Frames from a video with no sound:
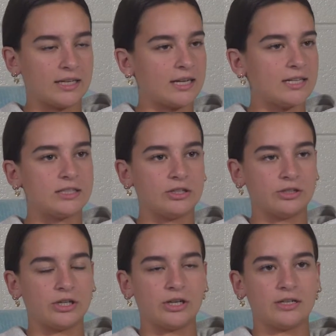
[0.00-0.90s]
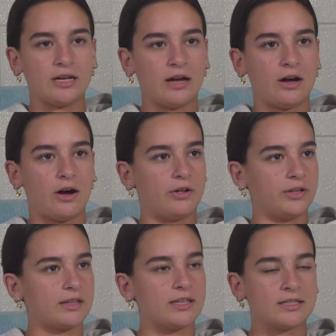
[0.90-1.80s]
like I still learned all
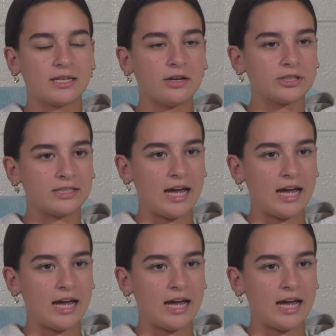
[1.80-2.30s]
like the skills